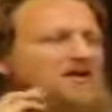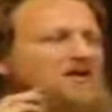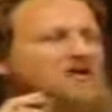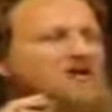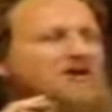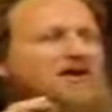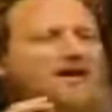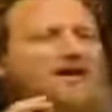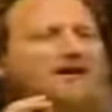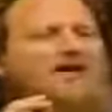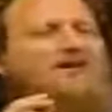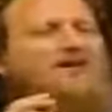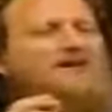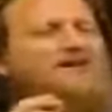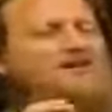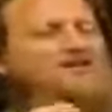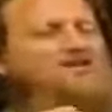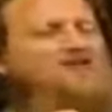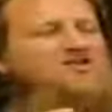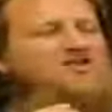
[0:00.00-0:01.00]
Okay, at
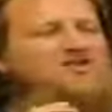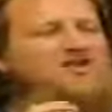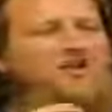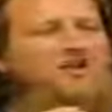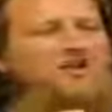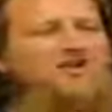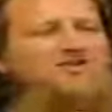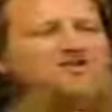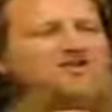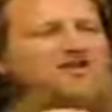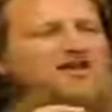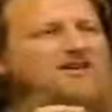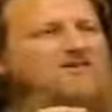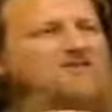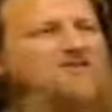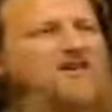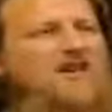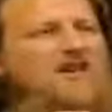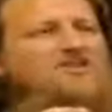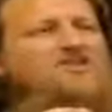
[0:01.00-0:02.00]
least someone's
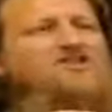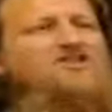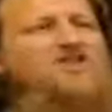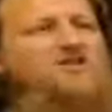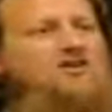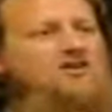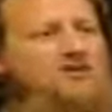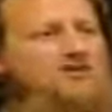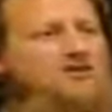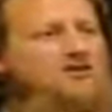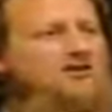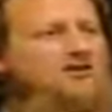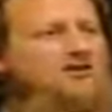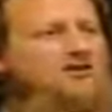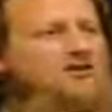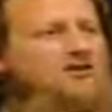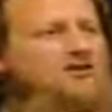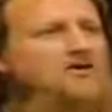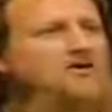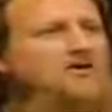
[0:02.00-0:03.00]
lived next to you,
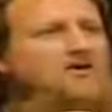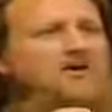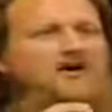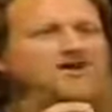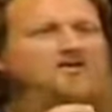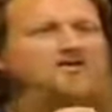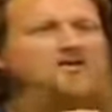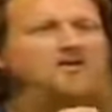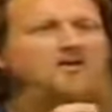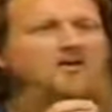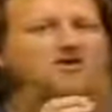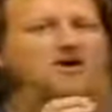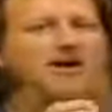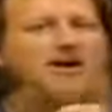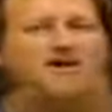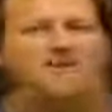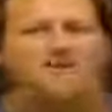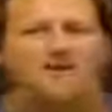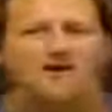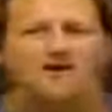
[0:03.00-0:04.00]
your next door
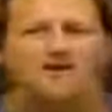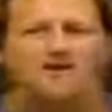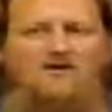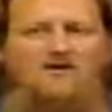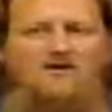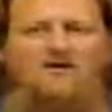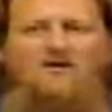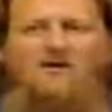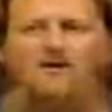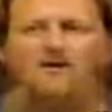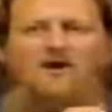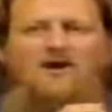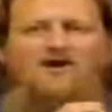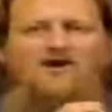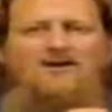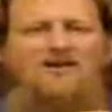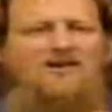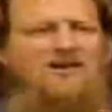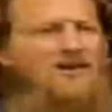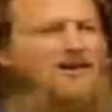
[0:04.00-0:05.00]
neighbor, for a
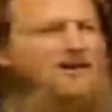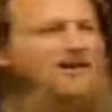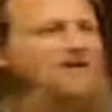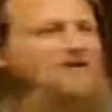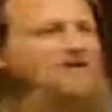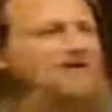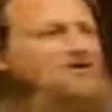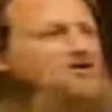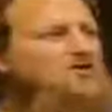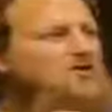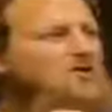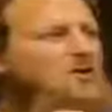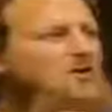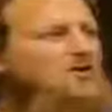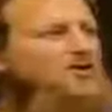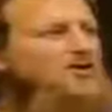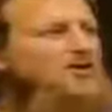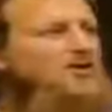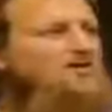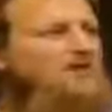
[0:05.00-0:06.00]
year, for two or
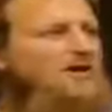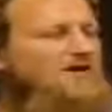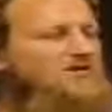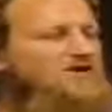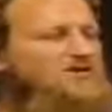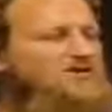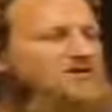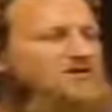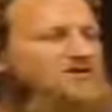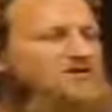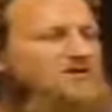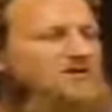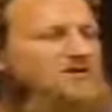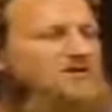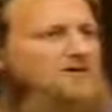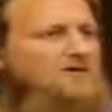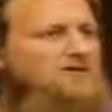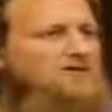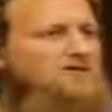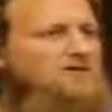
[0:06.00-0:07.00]
three
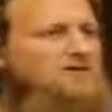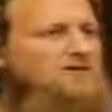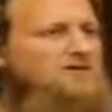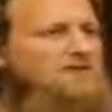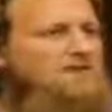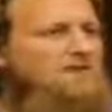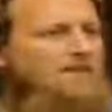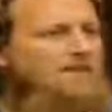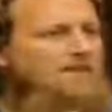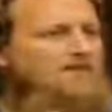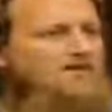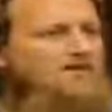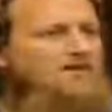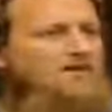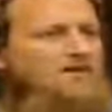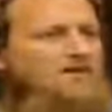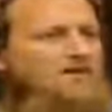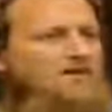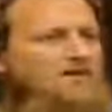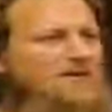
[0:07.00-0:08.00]
months. Do
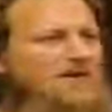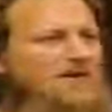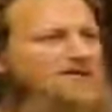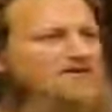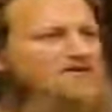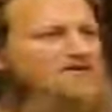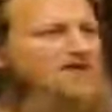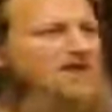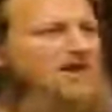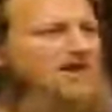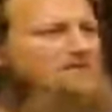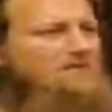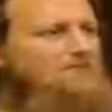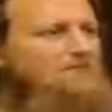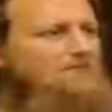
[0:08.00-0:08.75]
they know about Islam?